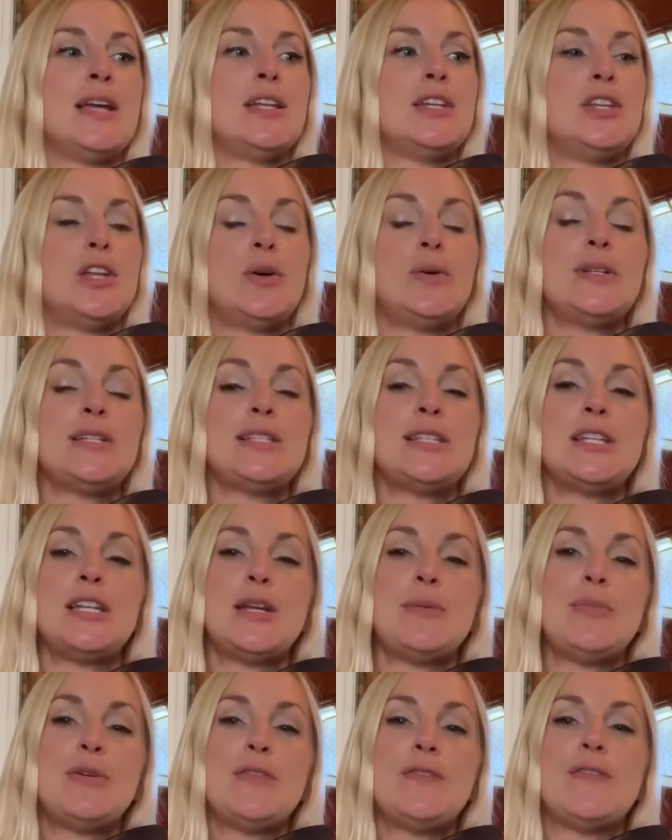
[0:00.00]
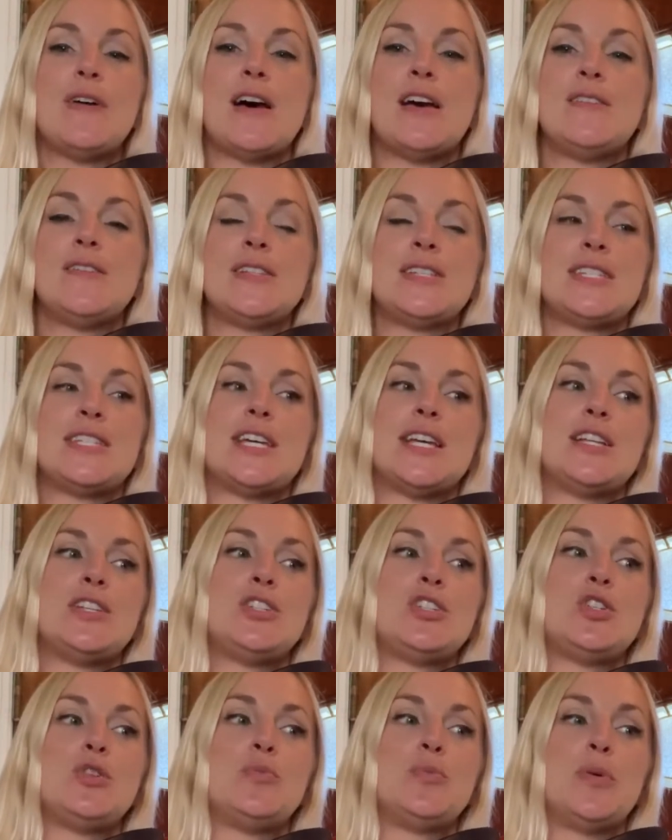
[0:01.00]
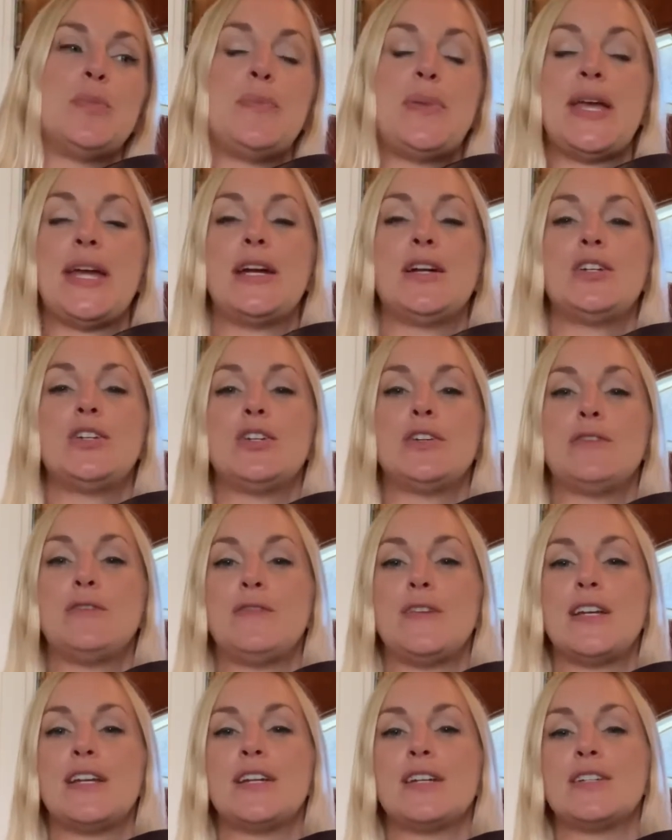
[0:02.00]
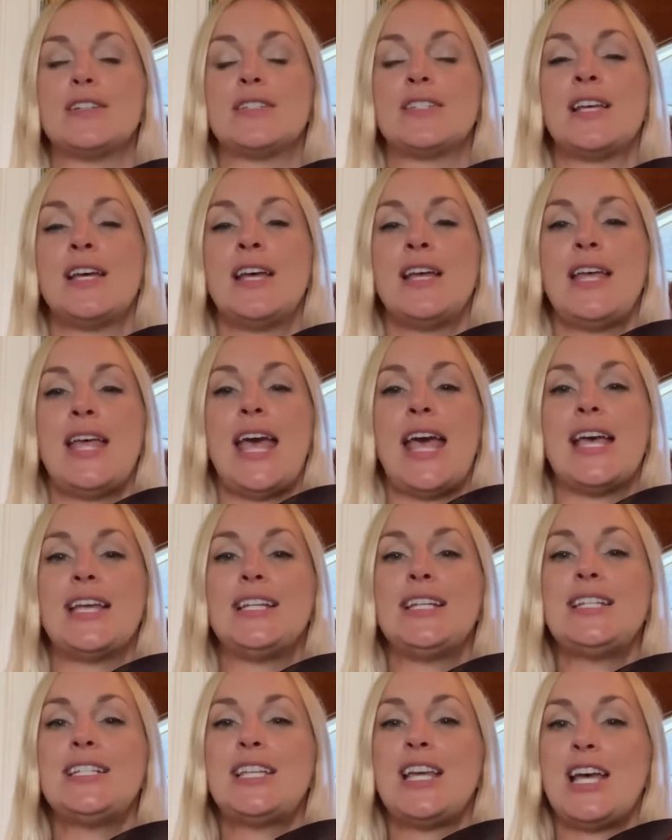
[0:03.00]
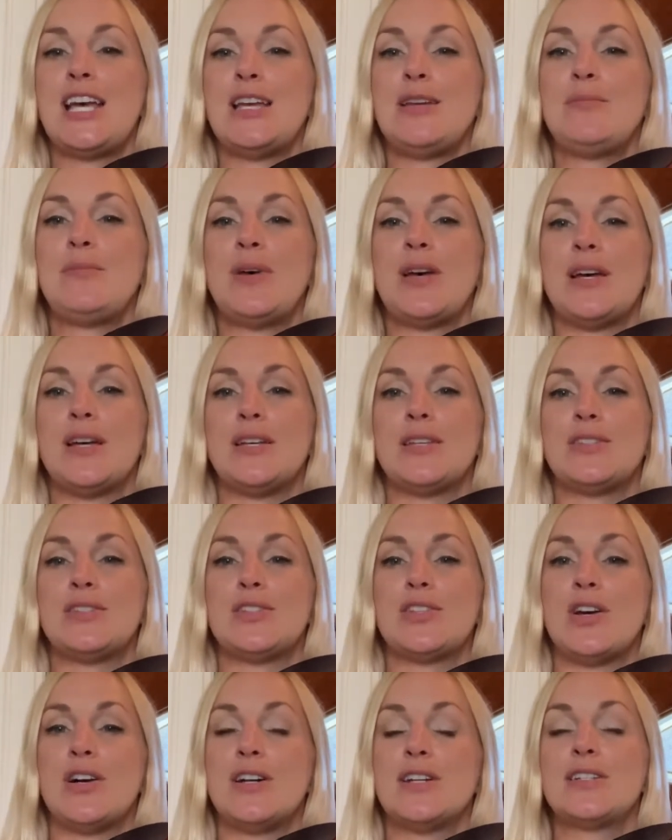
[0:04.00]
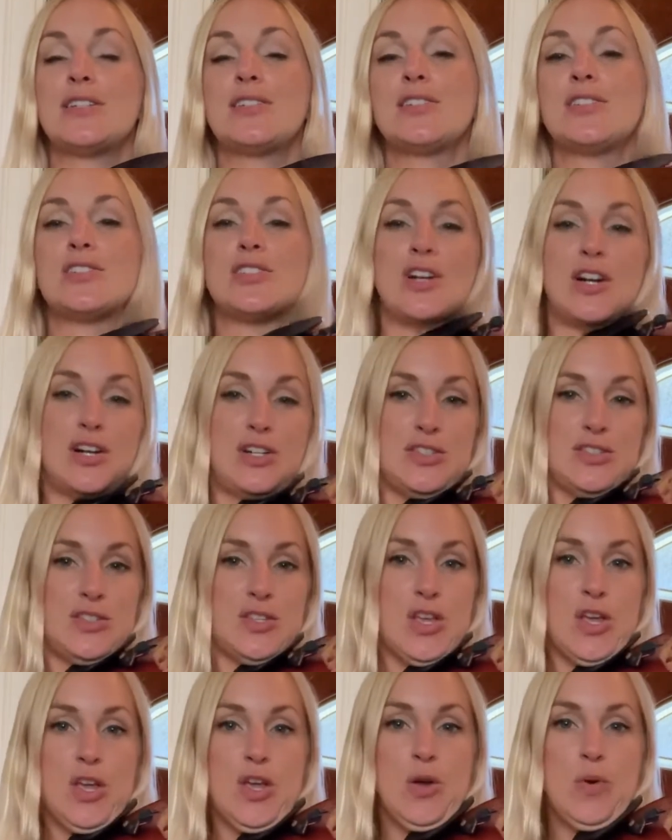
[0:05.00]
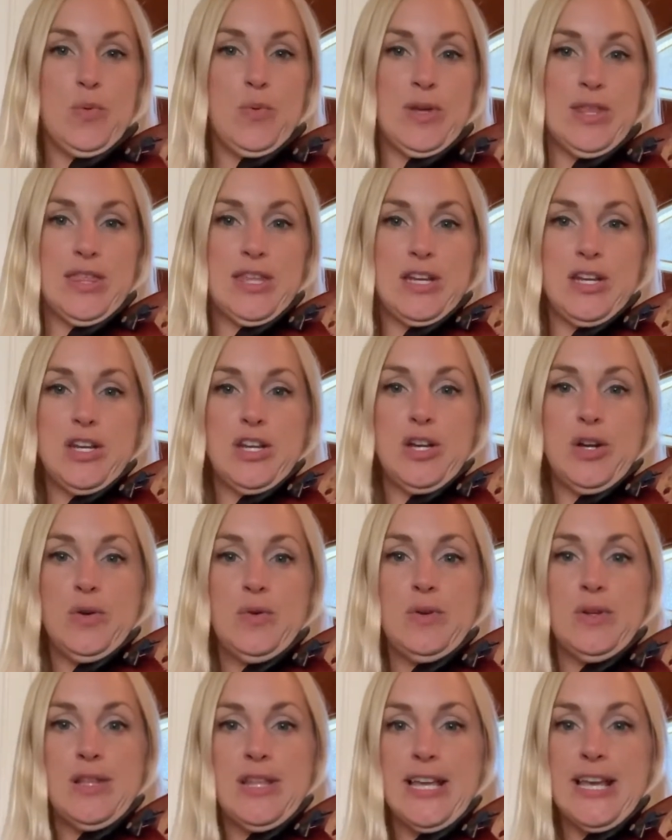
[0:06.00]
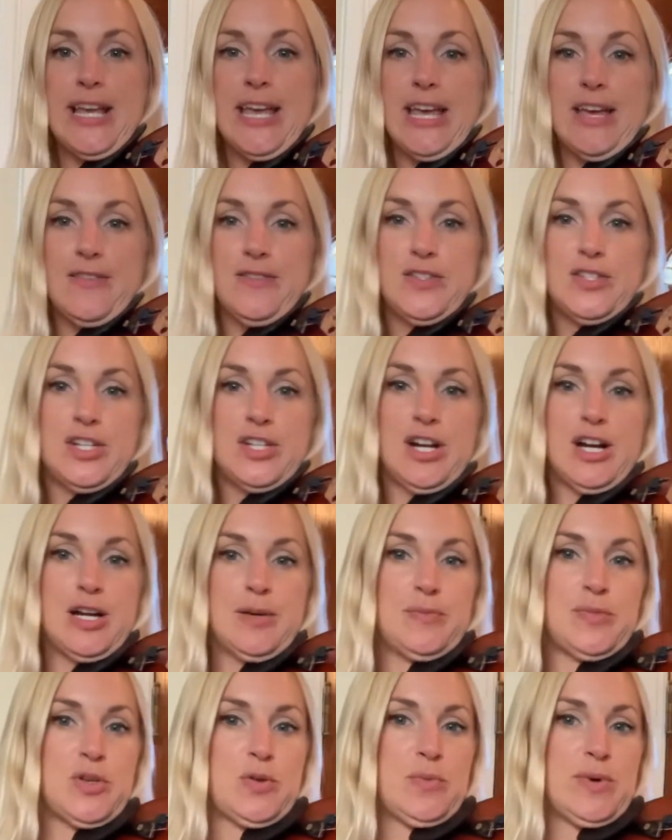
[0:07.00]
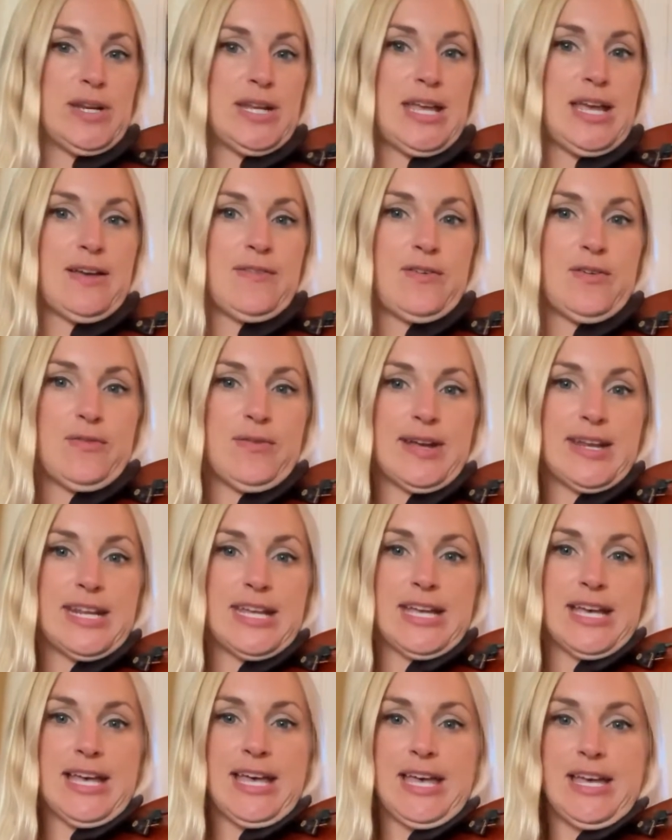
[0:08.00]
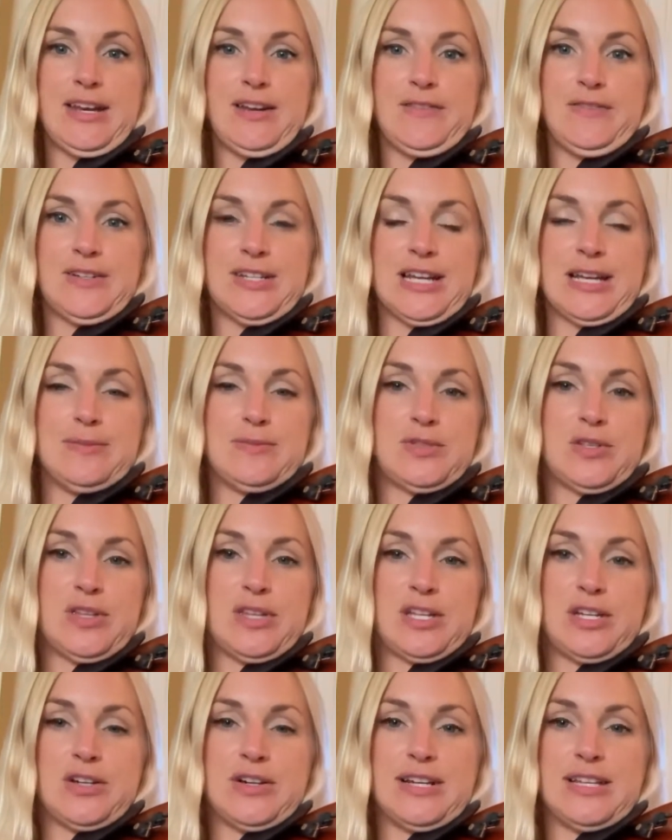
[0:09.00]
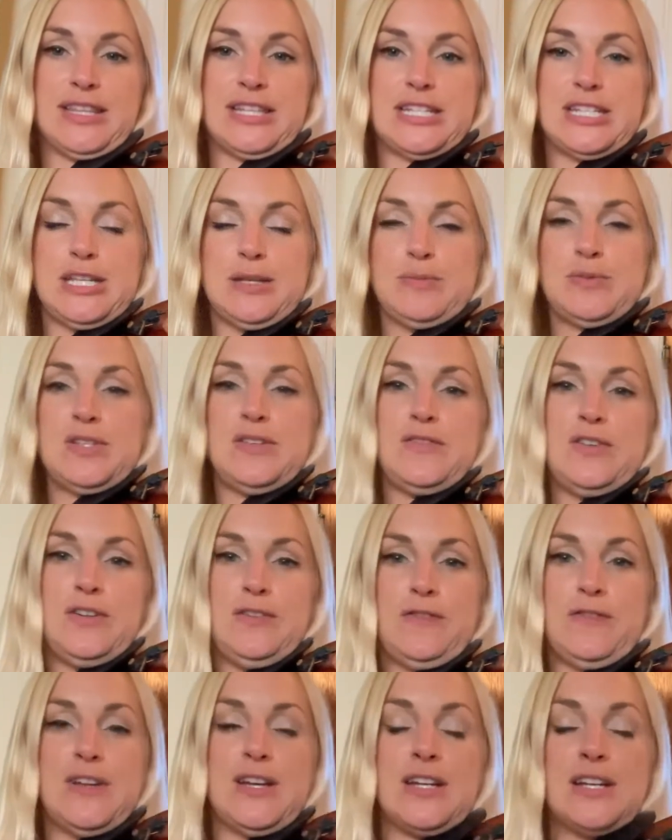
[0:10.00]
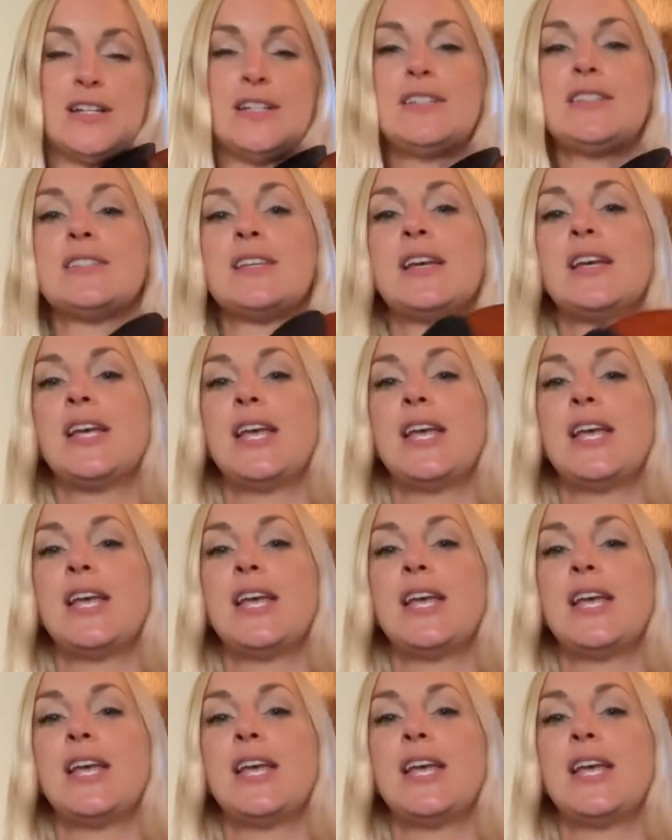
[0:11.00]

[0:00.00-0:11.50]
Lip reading: Notice in number 5, it said to prepare your fingers. Anytime a song starts with a note like F sharp, you want to have it ready ahead of time so that you're on the tips of your fingers.